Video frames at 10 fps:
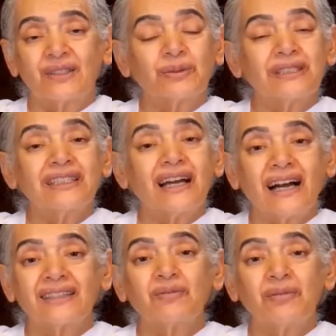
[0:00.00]
The word
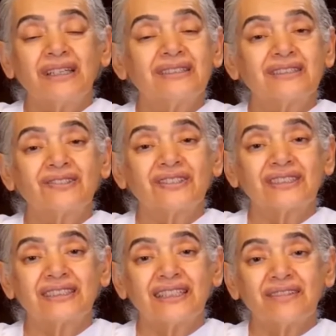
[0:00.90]
Atma is
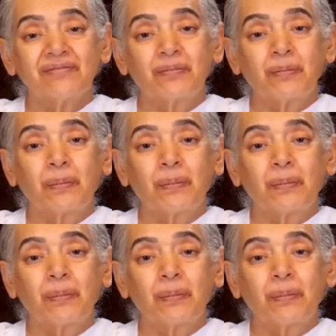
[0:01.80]
interesting.